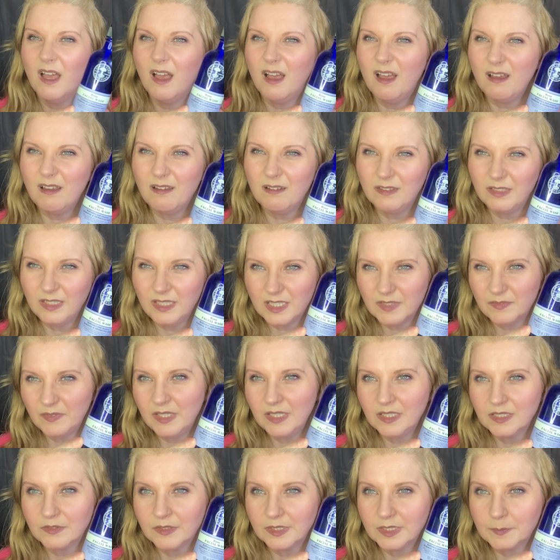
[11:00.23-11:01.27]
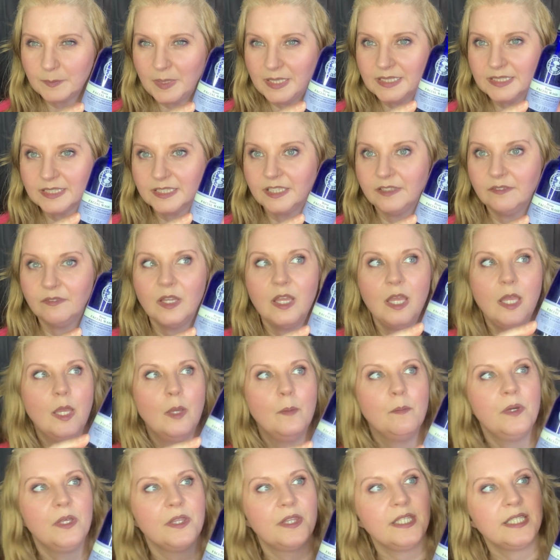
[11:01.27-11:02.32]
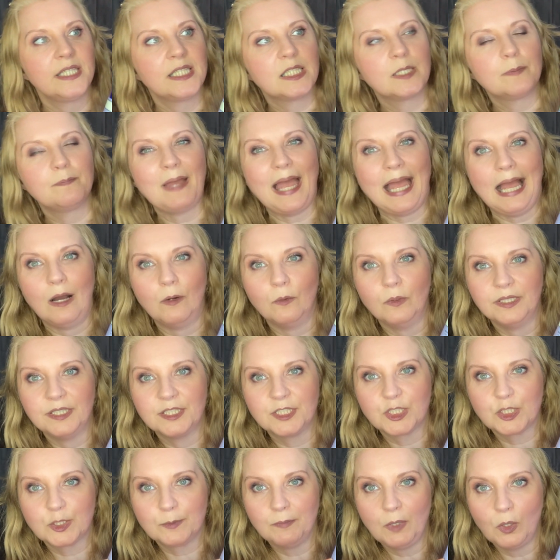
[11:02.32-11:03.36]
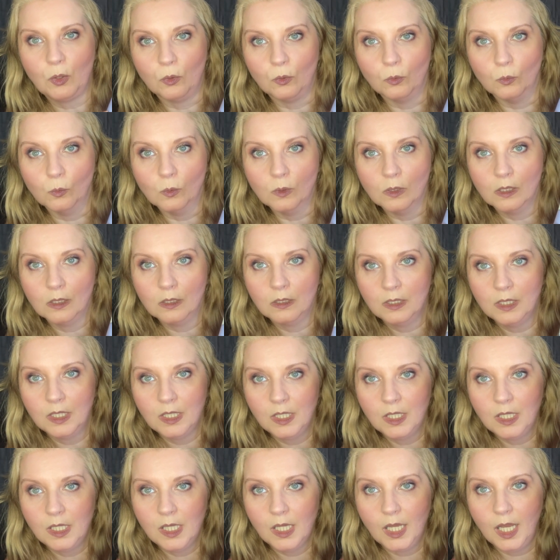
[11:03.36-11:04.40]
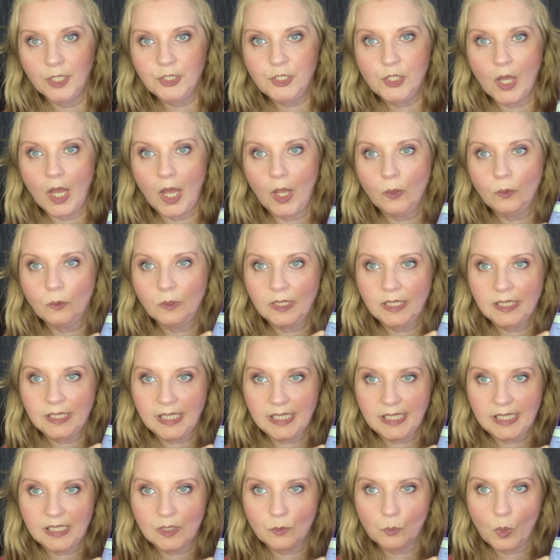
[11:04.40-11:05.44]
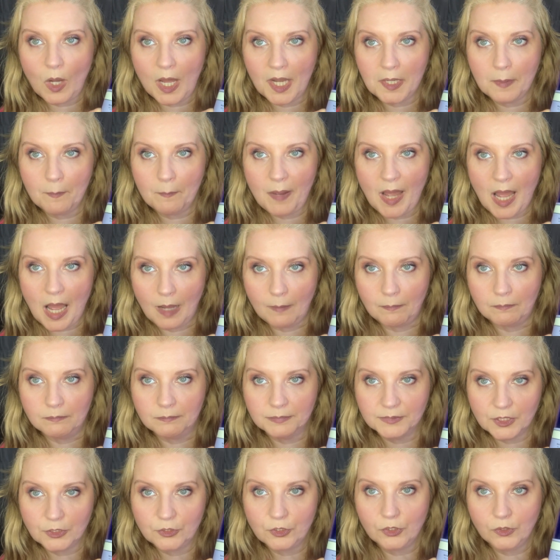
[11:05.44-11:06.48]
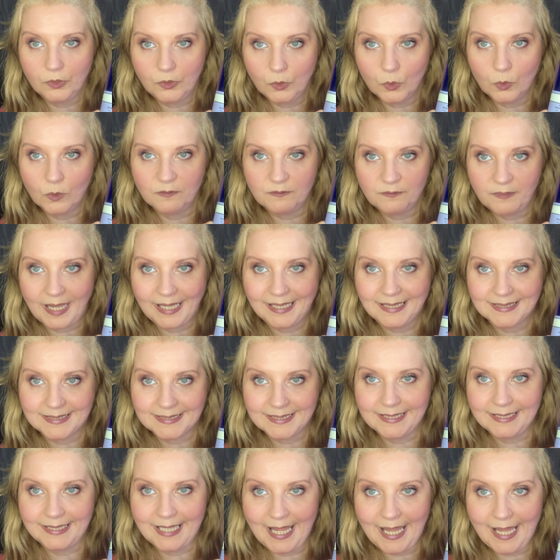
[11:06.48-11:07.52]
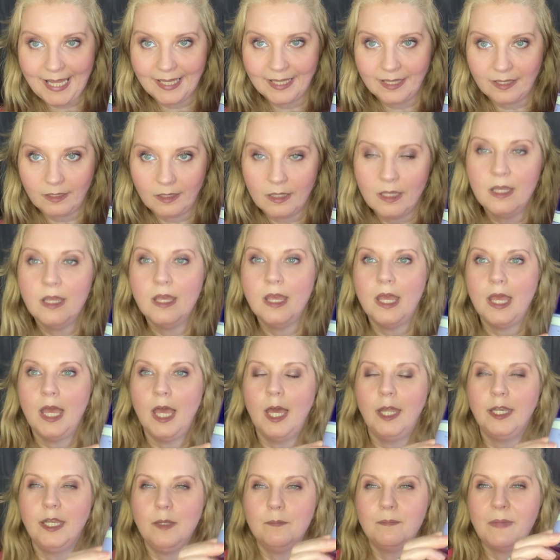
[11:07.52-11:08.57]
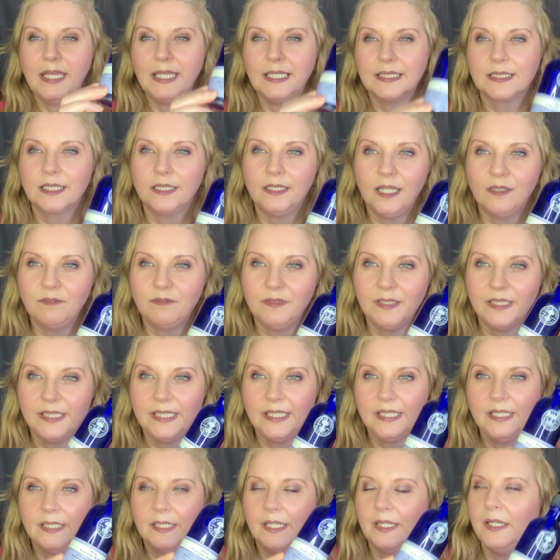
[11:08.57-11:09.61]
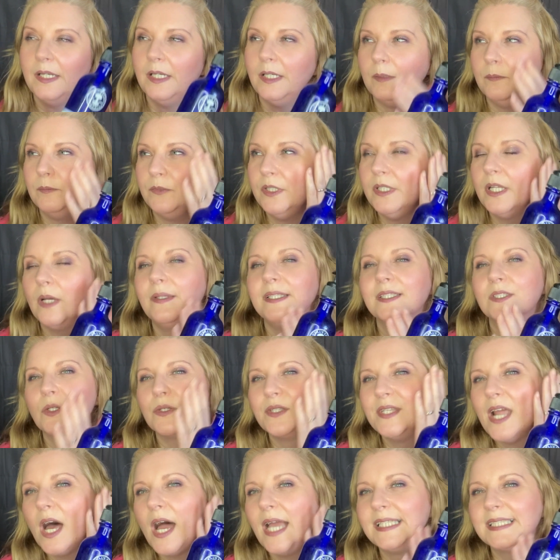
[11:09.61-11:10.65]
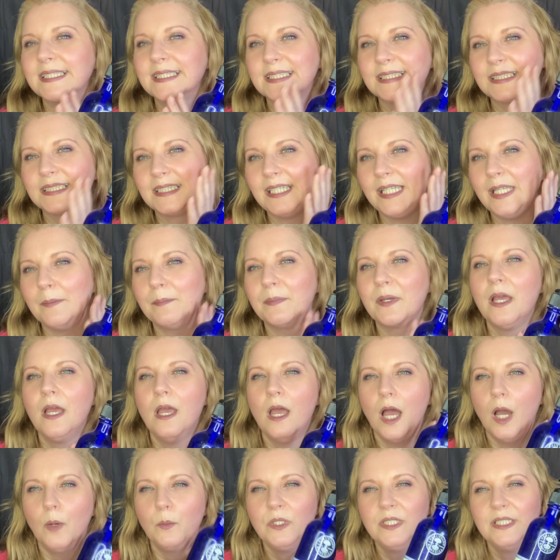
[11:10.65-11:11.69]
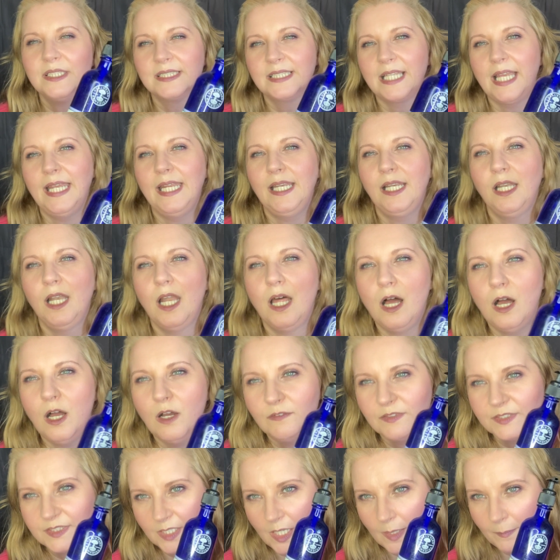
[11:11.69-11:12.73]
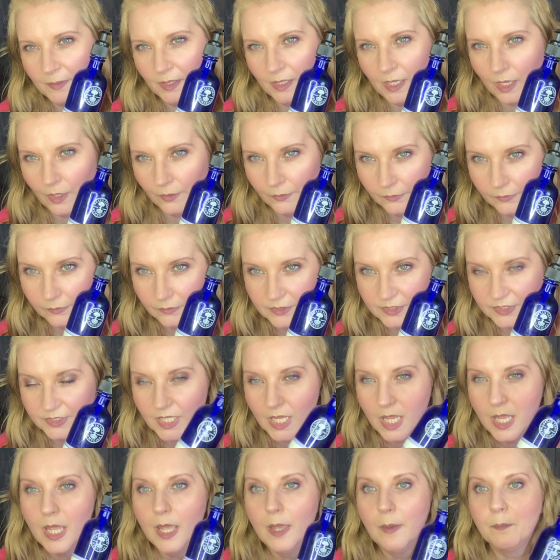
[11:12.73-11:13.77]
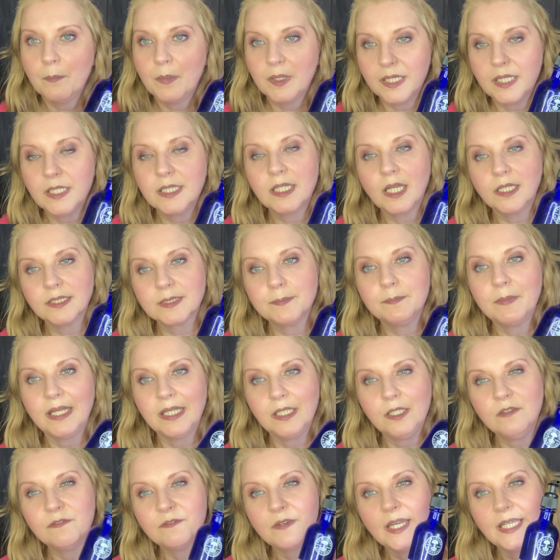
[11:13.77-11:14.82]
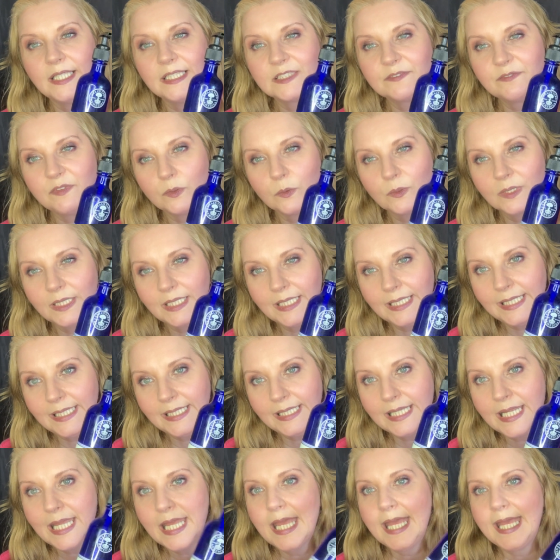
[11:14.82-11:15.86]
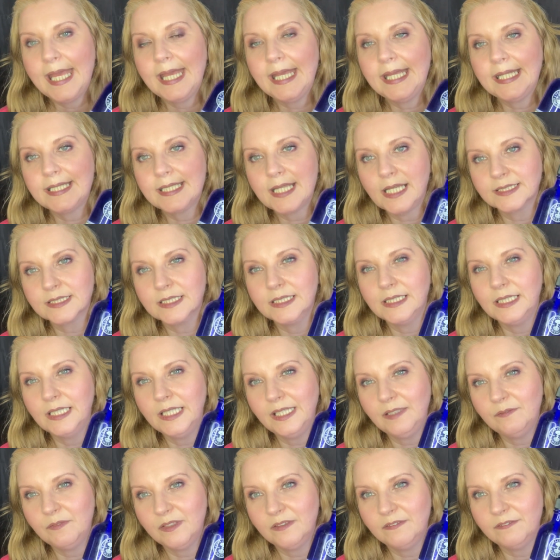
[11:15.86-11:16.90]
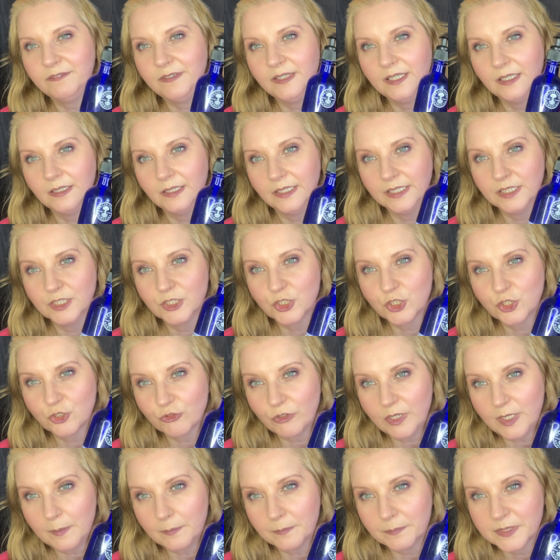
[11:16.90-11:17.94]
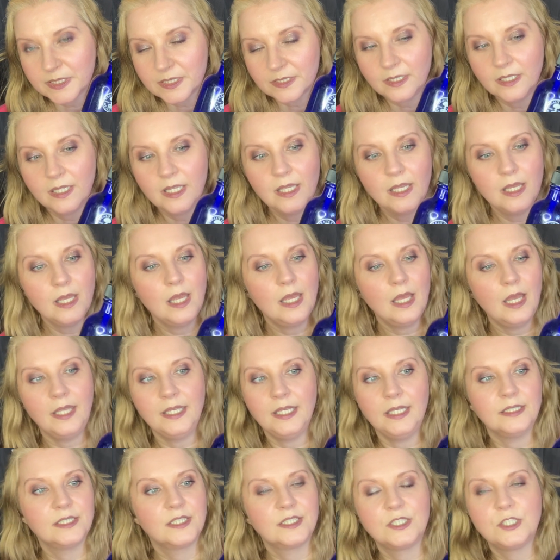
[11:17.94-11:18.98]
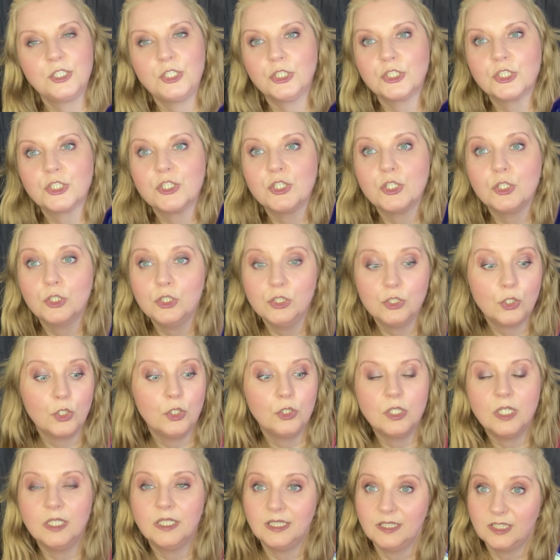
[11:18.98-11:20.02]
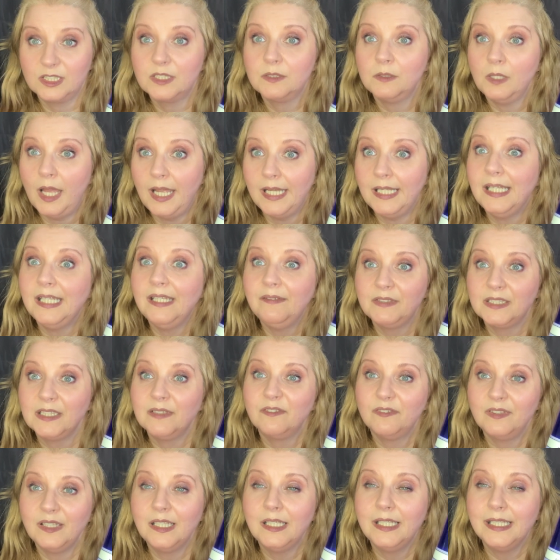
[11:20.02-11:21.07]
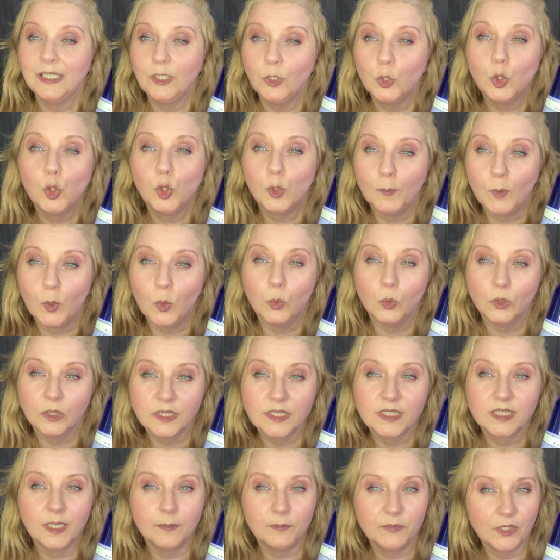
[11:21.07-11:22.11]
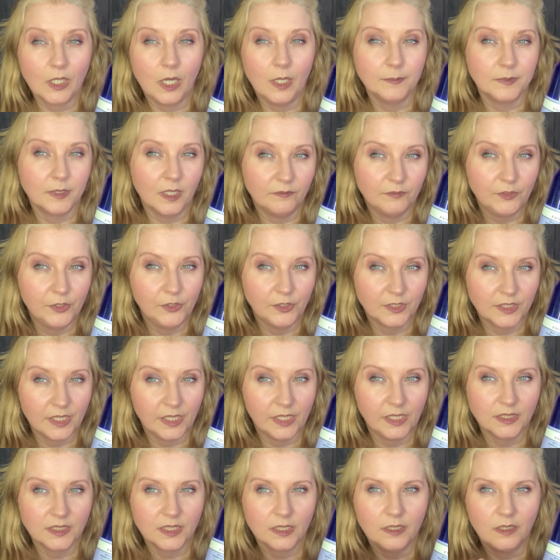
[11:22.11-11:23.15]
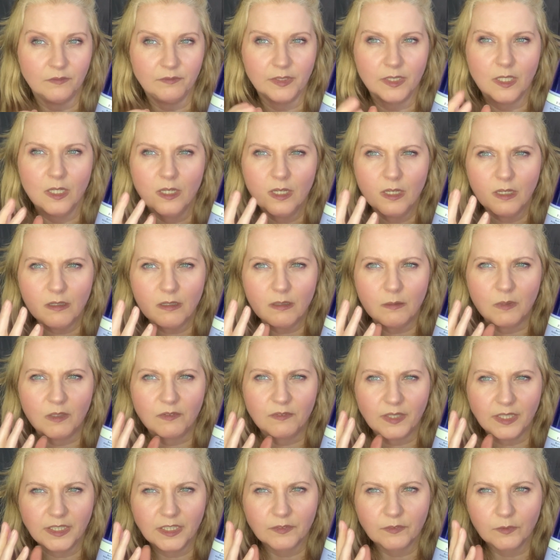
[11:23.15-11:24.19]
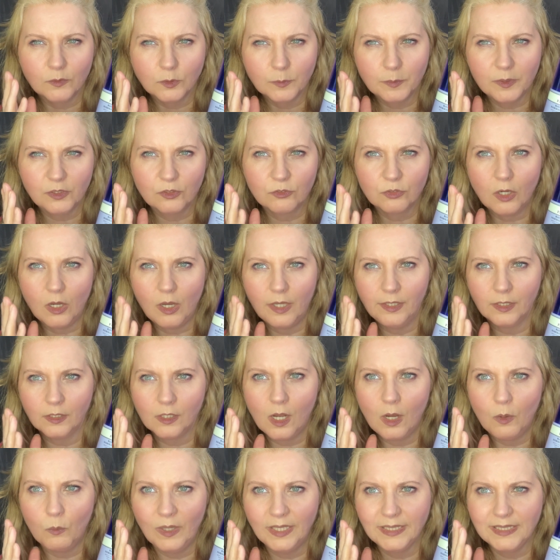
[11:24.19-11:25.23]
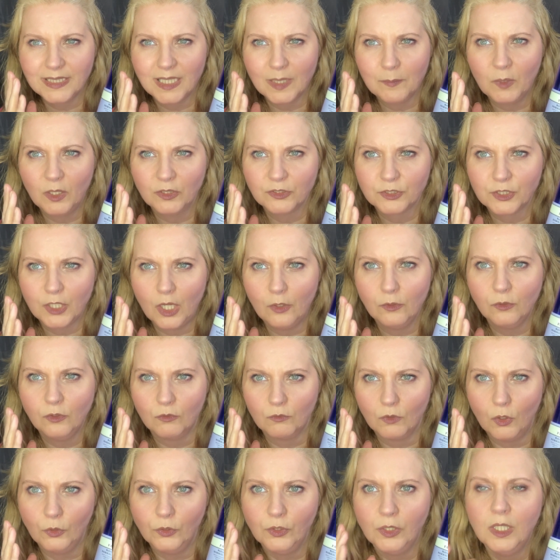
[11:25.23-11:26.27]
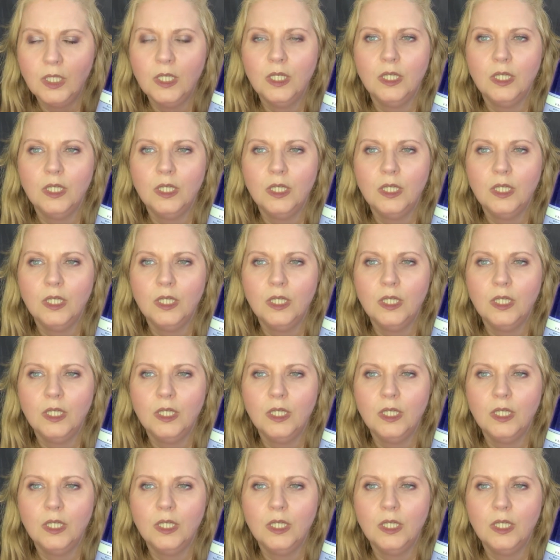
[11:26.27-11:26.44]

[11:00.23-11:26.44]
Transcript: oh, these things are expensive, but this spout is small and you only need one pump to do your face and neck and it makes a lovely, um, you know, it's got a nice slip. I wouldn't say it lathers up loads, but it does make your face feel clean. It doesn't leave it feeling stripped it's just good it's like leaves it feeling normal because sometimes I've used things and I think oh my face feels a bit dry and I can't wait to get my toner on